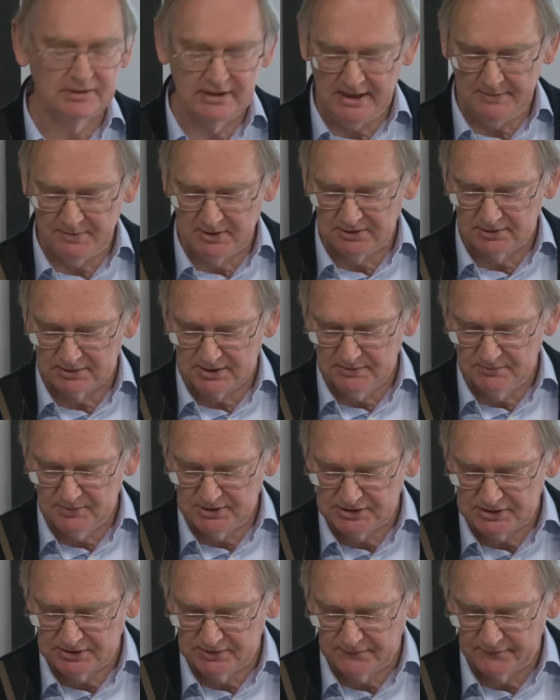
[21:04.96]
Capital
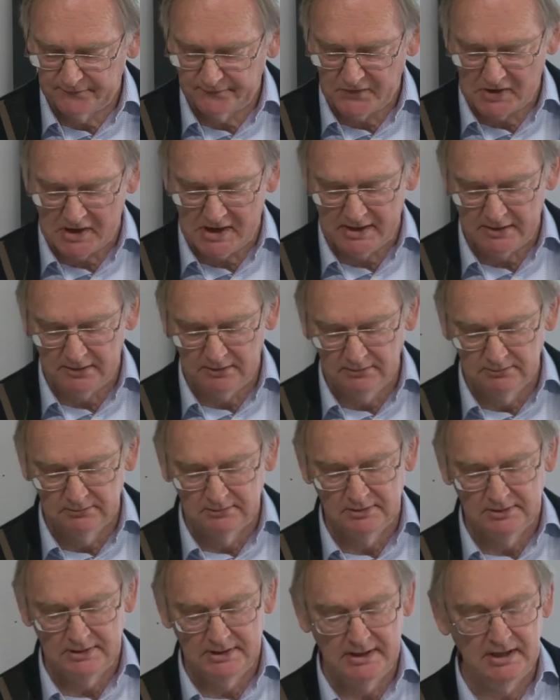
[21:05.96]
Commission file
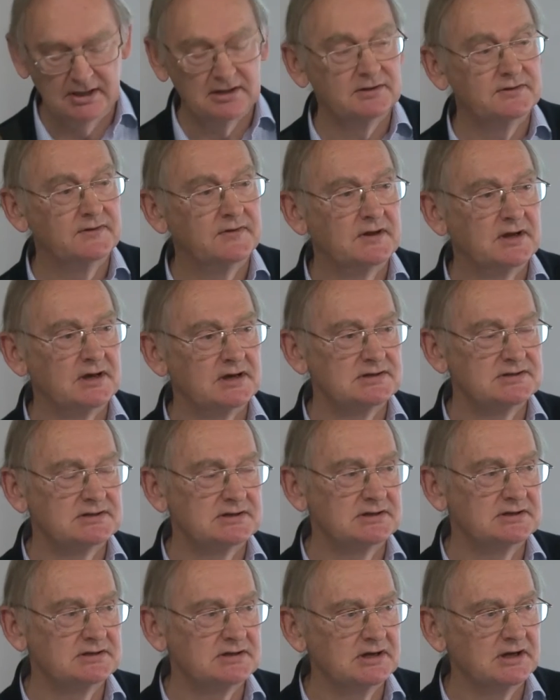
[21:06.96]
held in the
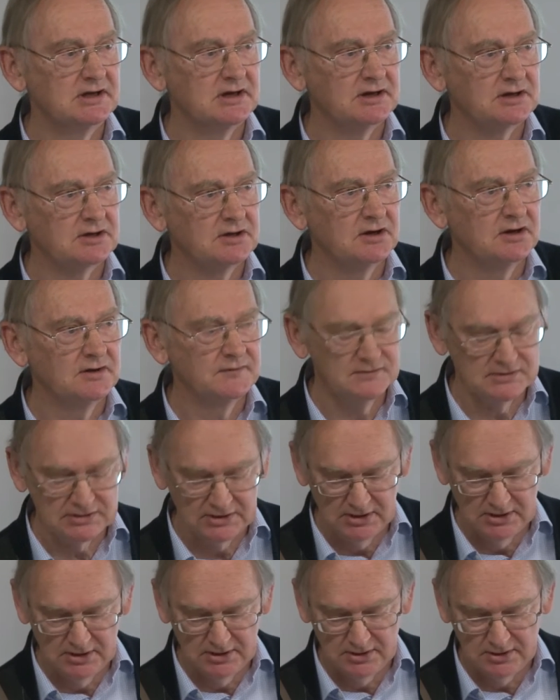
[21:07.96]
ACT archives
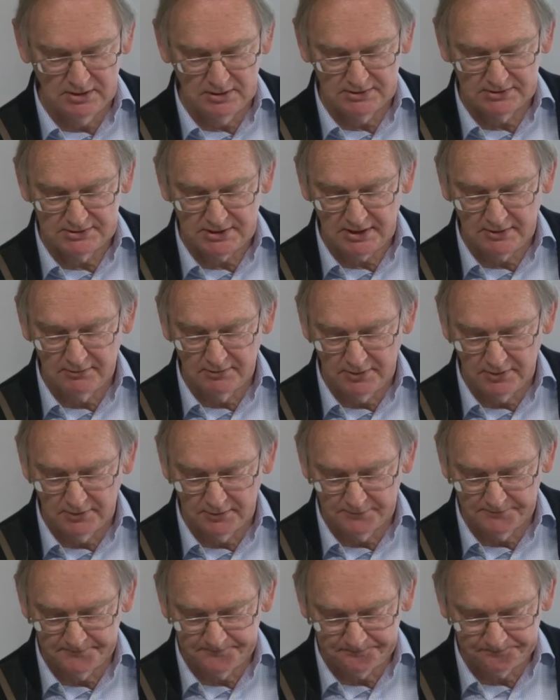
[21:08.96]
on
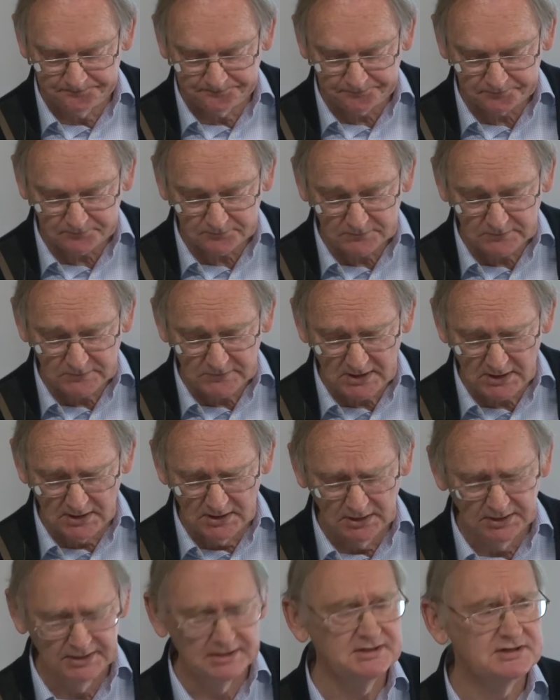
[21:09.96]
Tuggeranong,
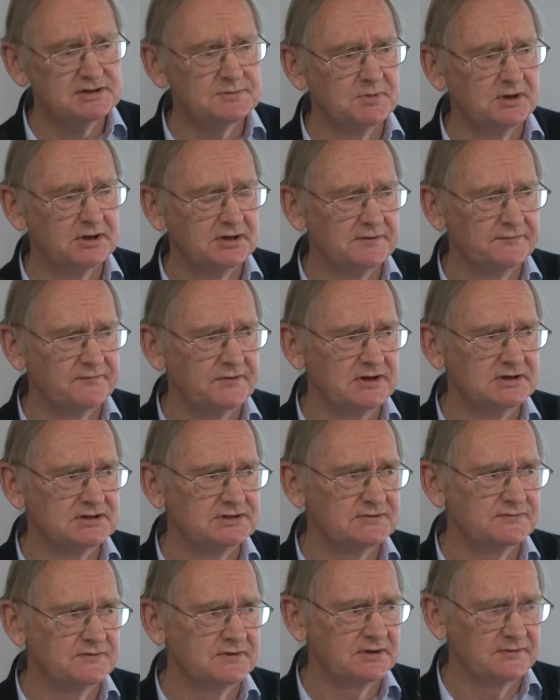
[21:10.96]
leased by
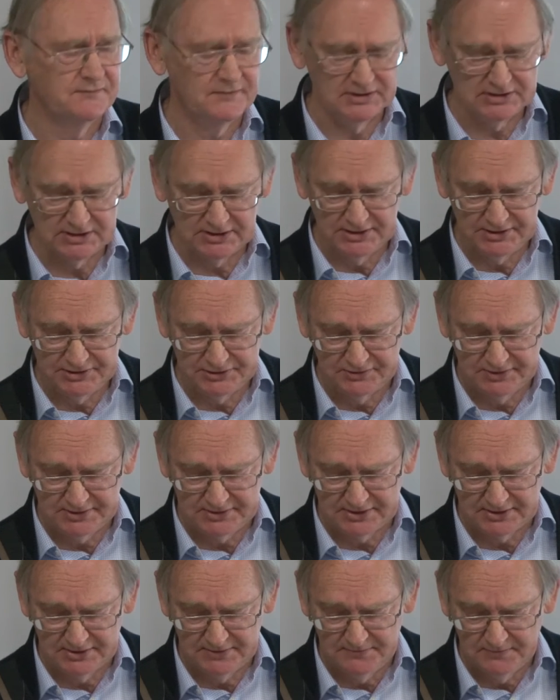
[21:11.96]
Defence for the Official History
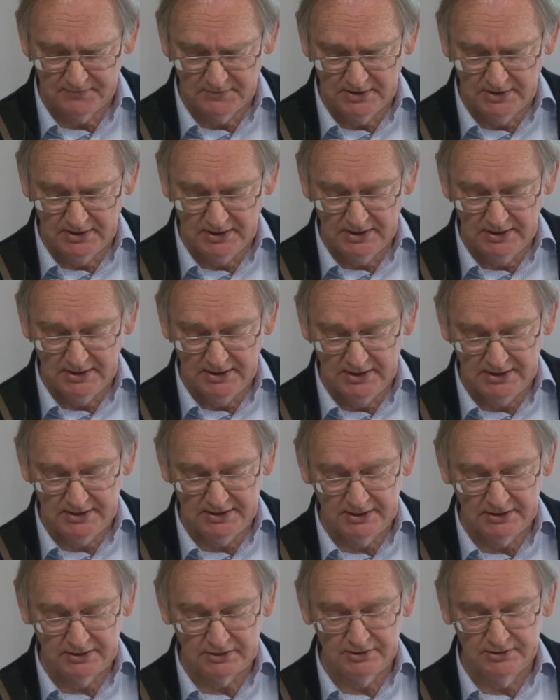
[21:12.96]
Team?
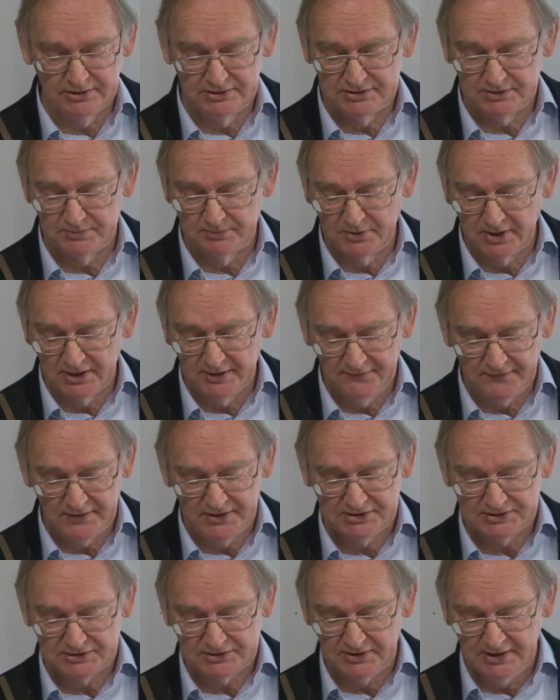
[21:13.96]
It includes a brief
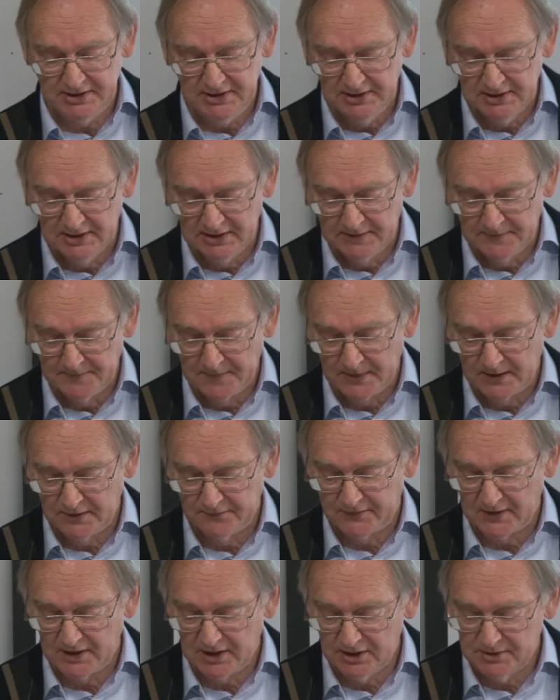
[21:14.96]
history
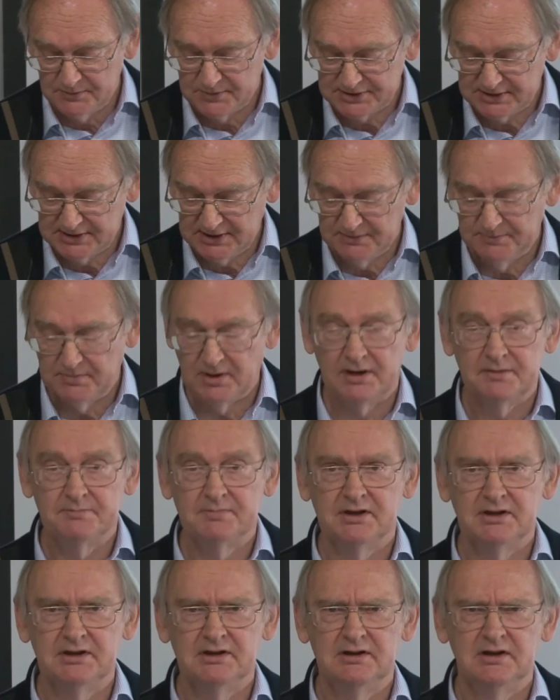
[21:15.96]
of the homestead by
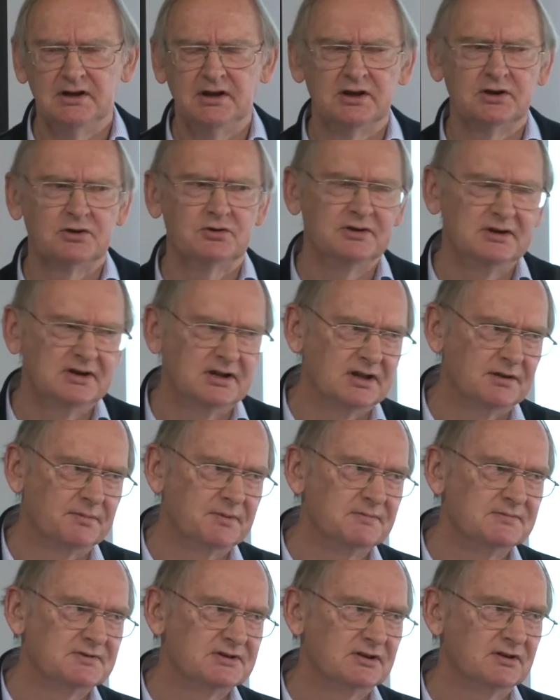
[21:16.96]
Bean, couldn't help
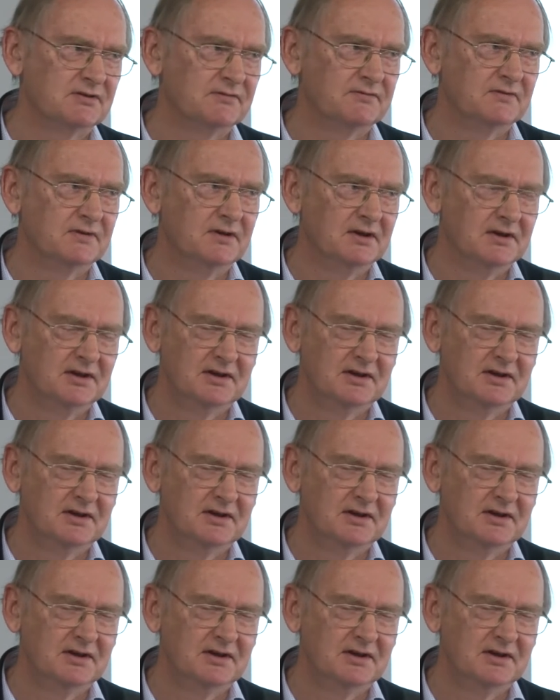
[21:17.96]
himself.